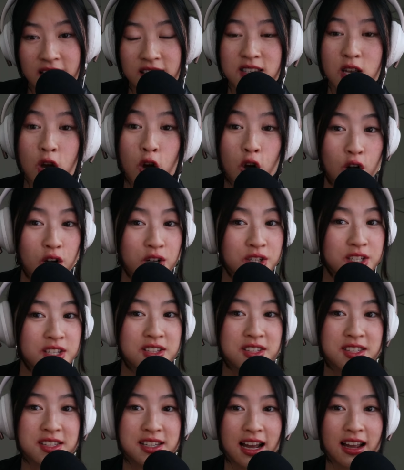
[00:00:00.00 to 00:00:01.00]
that it's hard
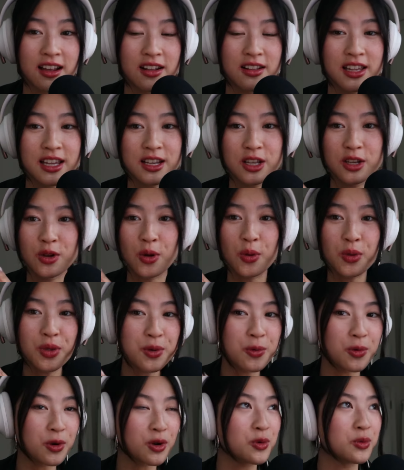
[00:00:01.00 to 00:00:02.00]
to style. It can only
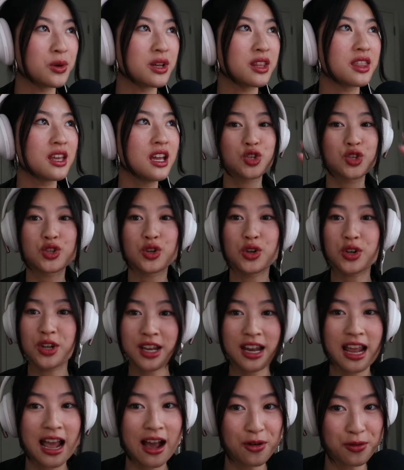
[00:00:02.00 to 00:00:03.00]
work with
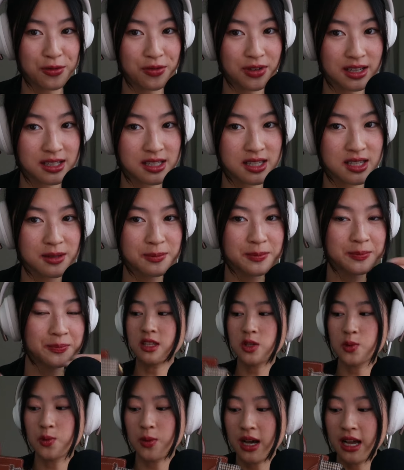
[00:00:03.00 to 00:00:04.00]
certain outfits outfits.
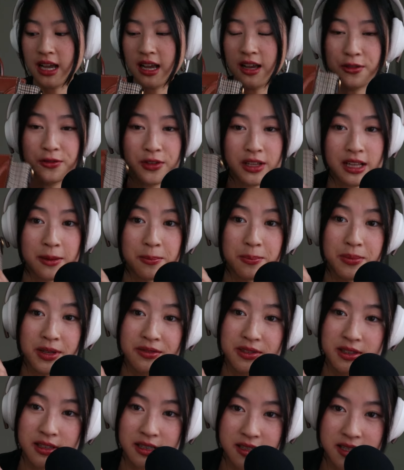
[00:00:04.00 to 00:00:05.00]
That's why I feel
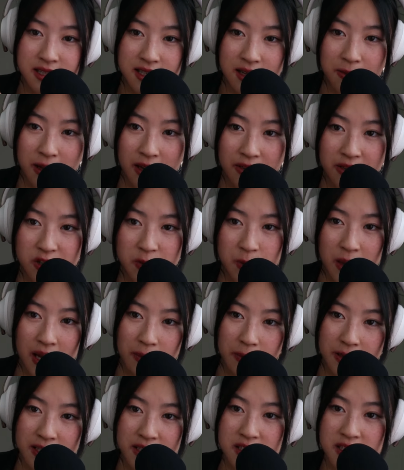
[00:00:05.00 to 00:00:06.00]
ambivalence about this
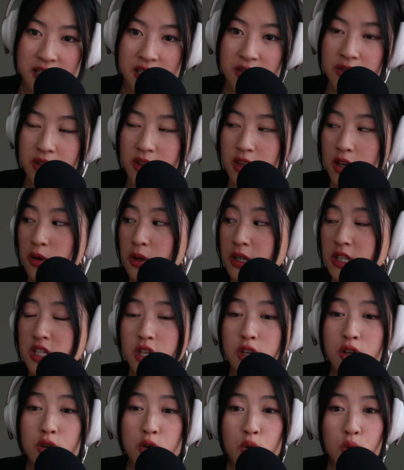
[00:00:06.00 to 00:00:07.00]
bag because even though
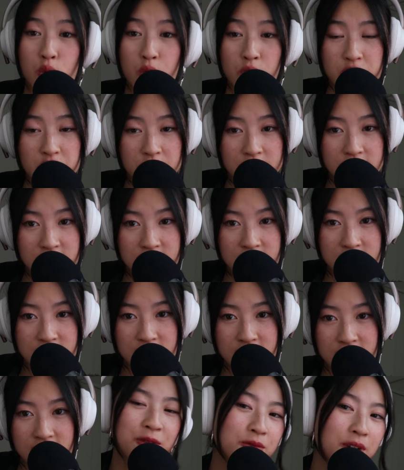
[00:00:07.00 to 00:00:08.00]
it's
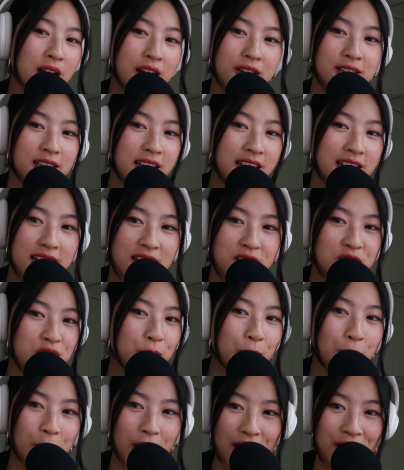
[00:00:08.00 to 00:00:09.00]
gorgeous, I rarely get
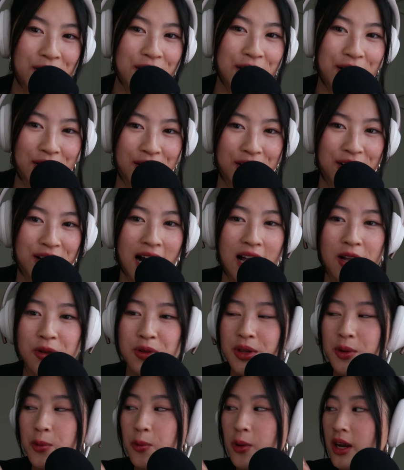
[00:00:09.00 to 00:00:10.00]
to wear her. I
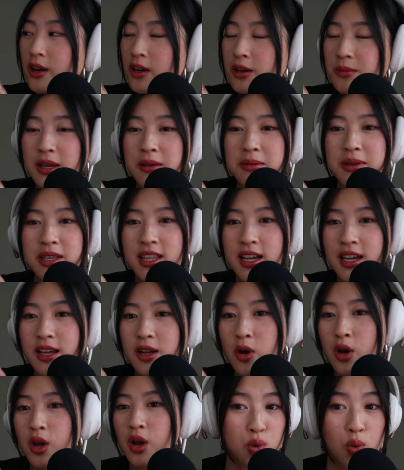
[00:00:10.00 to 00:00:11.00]
only wear her maybe
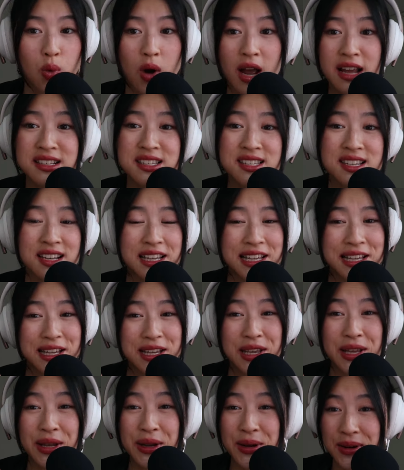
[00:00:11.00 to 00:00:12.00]
like twice a
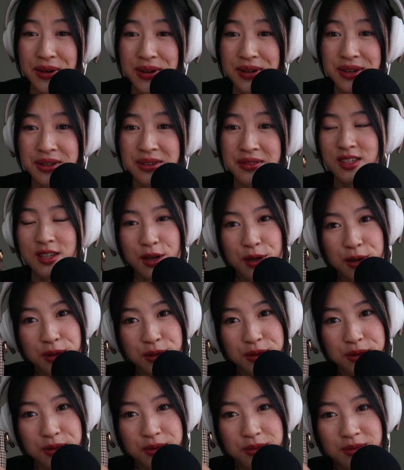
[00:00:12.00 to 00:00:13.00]
year.
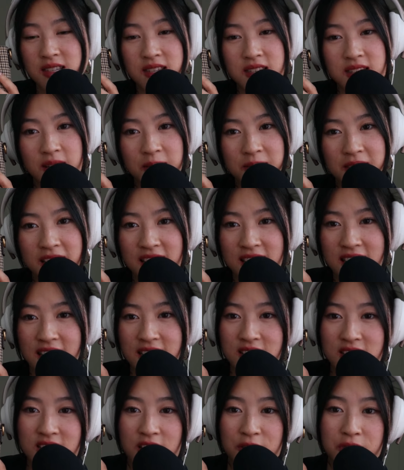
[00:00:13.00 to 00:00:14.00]
So this is something
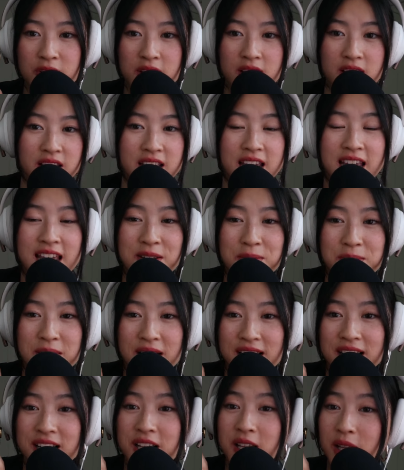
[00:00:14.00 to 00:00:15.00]
that's definitely in
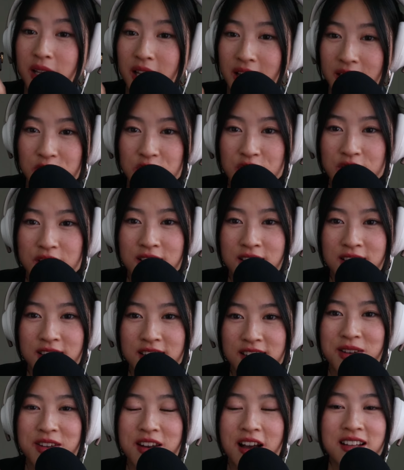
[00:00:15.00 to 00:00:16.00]
my collection,
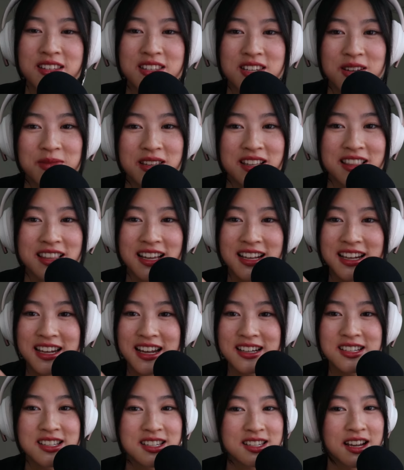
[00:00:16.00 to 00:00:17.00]
but not something that
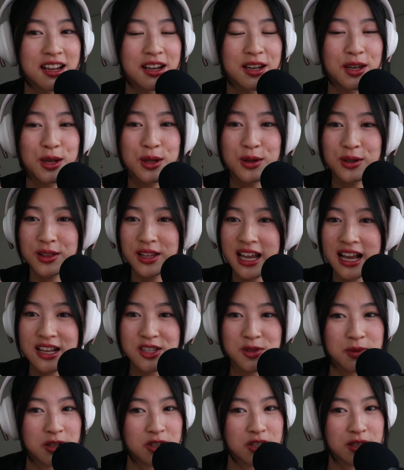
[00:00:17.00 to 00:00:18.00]
gets nearly
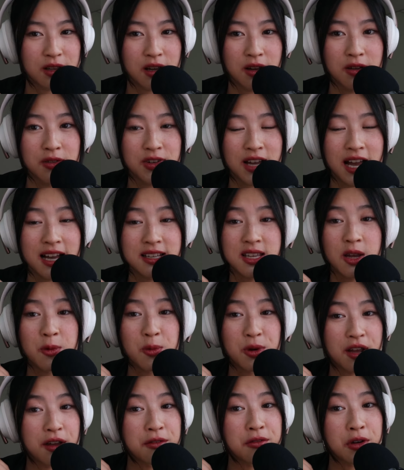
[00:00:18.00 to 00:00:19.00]
as much love as I
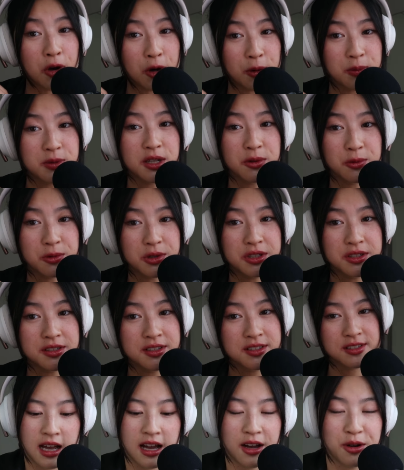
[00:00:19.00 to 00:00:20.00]
would have hoped it would.
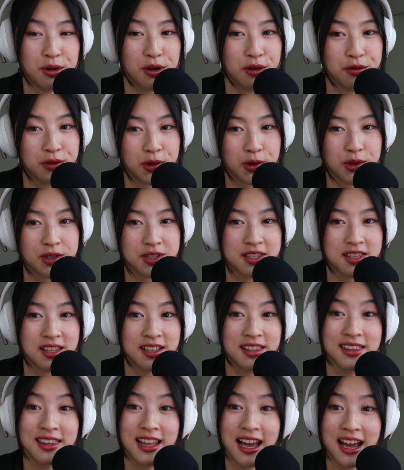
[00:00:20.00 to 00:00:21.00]
Now, of course, the
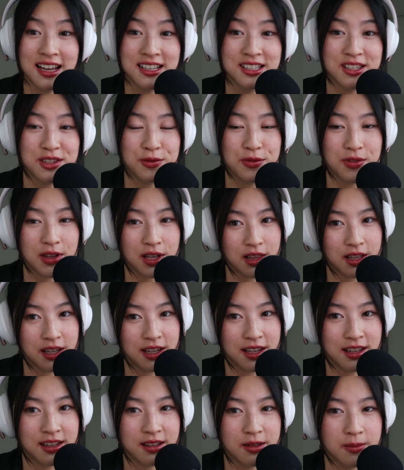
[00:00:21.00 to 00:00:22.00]
last
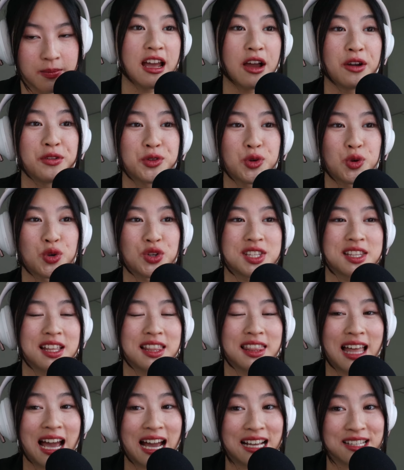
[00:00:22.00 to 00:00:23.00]
feeling, now, of course, the
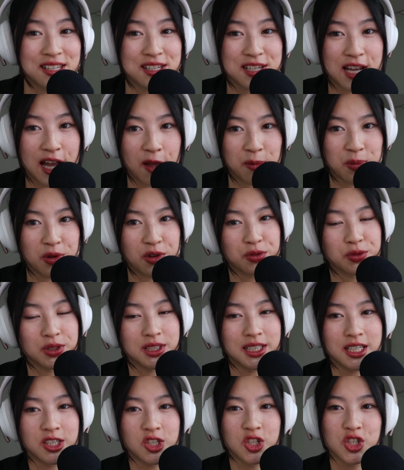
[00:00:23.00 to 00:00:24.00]
last type of
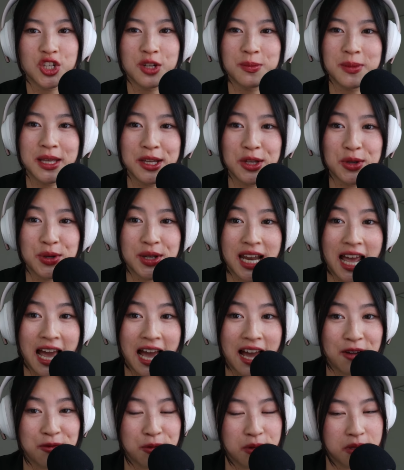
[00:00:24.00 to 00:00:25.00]
relationship that you can
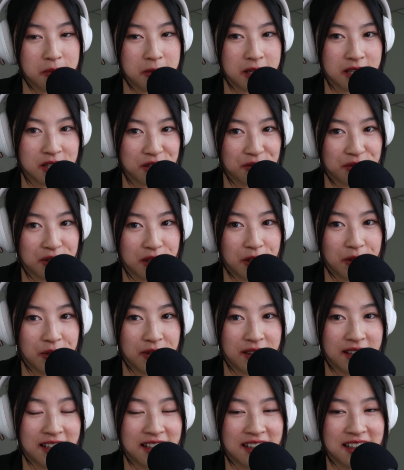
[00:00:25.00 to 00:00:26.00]
have with a piece of
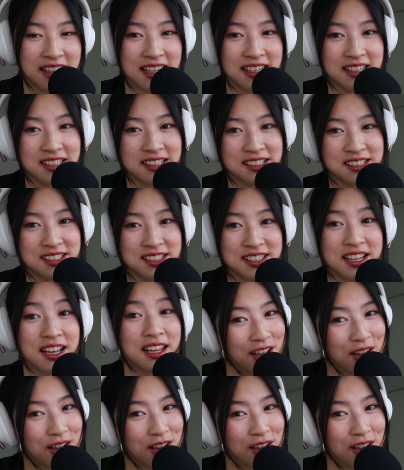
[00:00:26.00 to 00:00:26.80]
clothing is